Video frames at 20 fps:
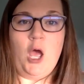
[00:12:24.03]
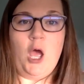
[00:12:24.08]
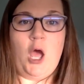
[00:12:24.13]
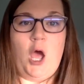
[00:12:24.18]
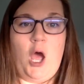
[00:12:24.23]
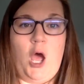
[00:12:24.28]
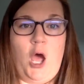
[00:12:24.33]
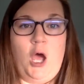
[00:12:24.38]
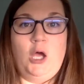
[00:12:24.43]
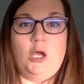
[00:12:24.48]

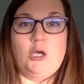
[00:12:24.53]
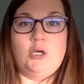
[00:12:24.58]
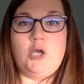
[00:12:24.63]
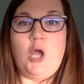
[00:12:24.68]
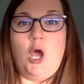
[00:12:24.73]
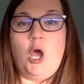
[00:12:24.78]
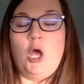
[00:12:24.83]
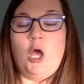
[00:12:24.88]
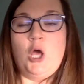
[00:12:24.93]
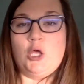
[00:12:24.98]
and
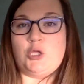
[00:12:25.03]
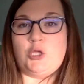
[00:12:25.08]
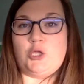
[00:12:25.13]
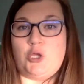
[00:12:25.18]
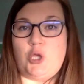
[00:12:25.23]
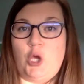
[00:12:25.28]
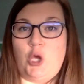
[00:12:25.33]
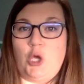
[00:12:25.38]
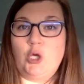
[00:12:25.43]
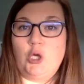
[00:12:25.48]

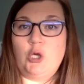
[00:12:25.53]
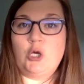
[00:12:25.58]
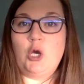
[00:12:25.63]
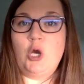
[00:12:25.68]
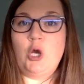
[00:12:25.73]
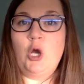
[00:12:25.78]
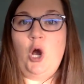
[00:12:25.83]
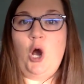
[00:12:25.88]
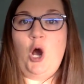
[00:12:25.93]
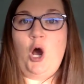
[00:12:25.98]
think
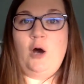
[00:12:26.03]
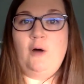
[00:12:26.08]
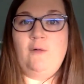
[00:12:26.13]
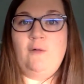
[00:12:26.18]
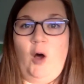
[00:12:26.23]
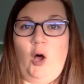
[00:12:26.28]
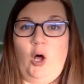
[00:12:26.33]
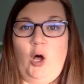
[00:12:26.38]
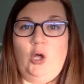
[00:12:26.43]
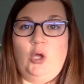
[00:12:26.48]
of
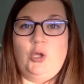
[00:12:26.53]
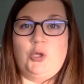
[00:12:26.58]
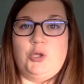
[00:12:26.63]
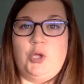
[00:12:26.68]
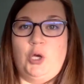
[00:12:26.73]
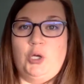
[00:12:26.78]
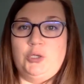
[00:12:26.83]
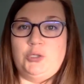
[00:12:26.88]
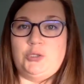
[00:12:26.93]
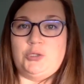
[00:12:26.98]
all
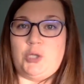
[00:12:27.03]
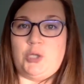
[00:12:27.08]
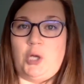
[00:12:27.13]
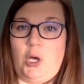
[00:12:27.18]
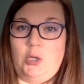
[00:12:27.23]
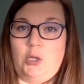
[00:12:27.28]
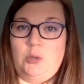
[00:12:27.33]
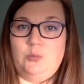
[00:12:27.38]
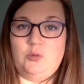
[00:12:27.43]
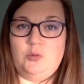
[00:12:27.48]
the
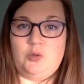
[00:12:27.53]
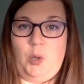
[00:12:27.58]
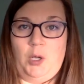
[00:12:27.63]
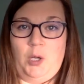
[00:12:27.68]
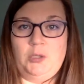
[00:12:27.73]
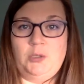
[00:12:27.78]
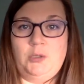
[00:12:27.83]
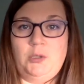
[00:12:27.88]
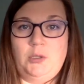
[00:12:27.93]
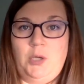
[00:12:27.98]
times
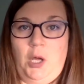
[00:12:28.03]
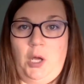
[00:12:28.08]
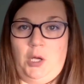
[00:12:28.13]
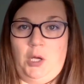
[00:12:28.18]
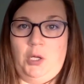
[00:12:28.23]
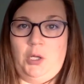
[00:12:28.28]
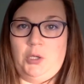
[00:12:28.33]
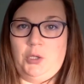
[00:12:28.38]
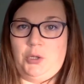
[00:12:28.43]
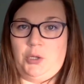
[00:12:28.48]
when
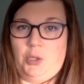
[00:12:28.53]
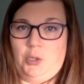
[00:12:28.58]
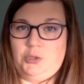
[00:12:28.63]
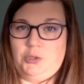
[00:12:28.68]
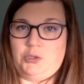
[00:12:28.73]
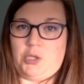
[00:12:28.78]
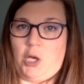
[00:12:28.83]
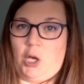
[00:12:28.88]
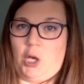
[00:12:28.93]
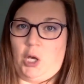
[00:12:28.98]
others
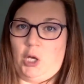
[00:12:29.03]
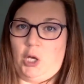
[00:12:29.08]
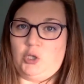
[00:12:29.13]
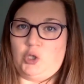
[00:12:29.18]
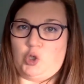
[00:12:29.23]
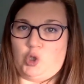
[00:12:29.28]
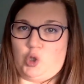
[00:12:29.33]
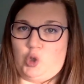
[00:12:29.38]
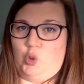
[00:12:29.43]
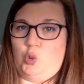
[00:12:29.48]
had
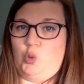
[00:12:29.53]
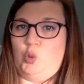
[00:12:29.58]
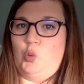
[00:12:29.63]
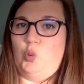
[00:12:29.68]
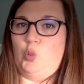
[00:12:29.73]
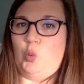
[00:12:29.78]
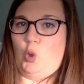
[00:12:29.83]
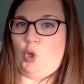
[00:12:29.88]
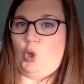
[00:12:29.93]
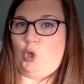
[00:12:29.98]
to
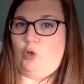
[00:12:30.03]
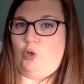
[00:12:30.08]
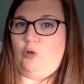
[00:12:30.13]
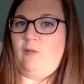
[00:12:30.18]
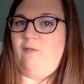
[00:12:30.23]
wait